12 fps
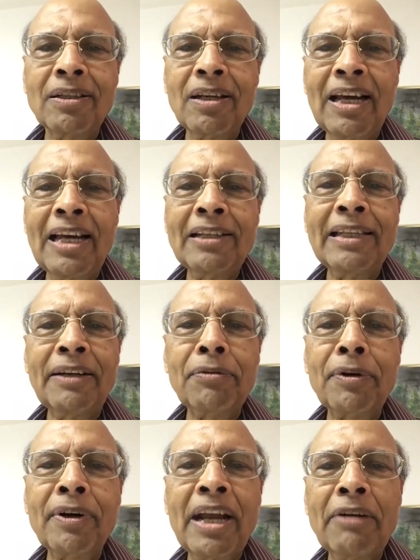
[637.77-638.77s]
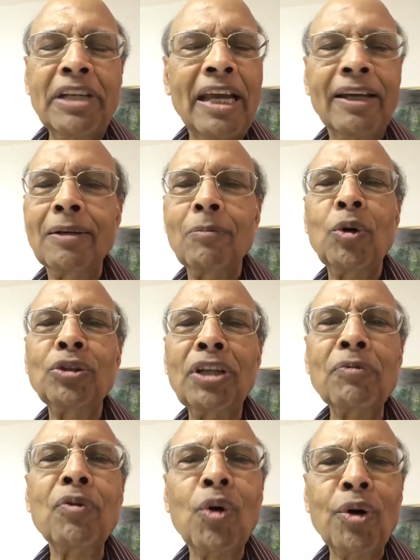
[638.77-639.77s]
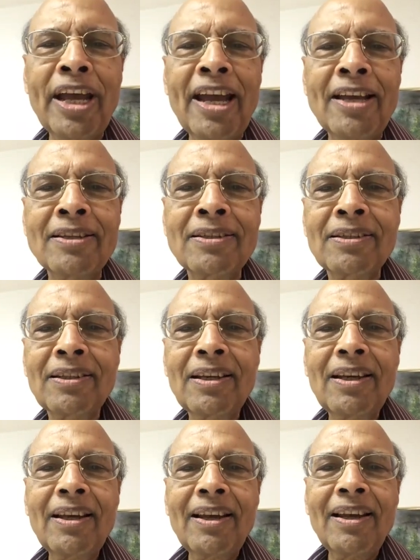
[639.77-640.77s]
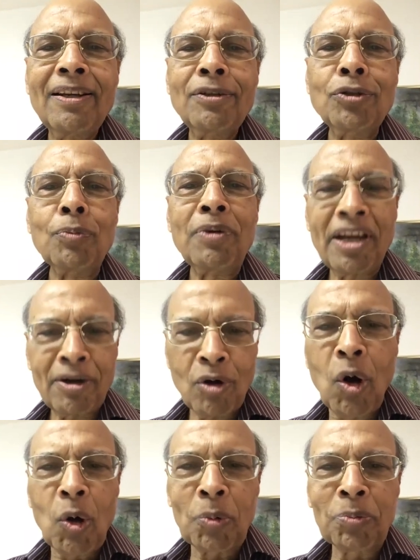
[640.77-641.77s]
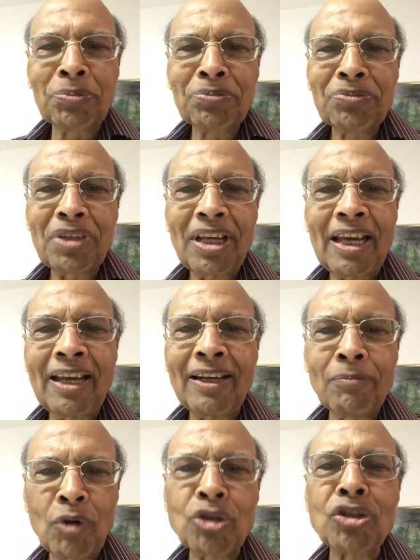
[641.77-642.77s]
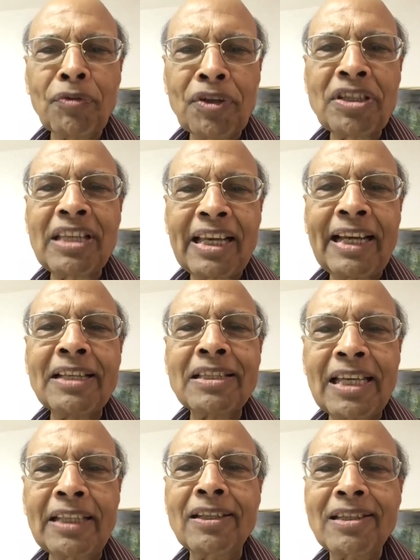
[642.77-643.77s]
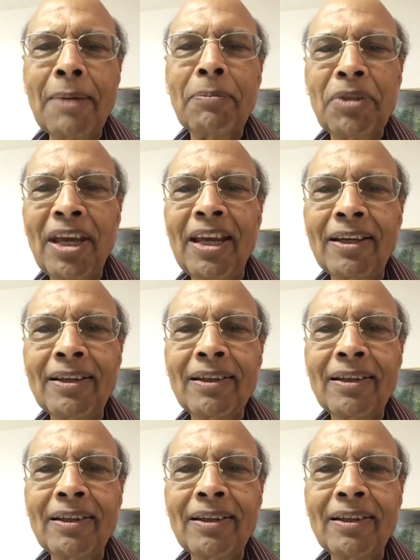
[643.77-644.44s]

I never have taken more than 4 days to be at home, and most of us can say the same thing.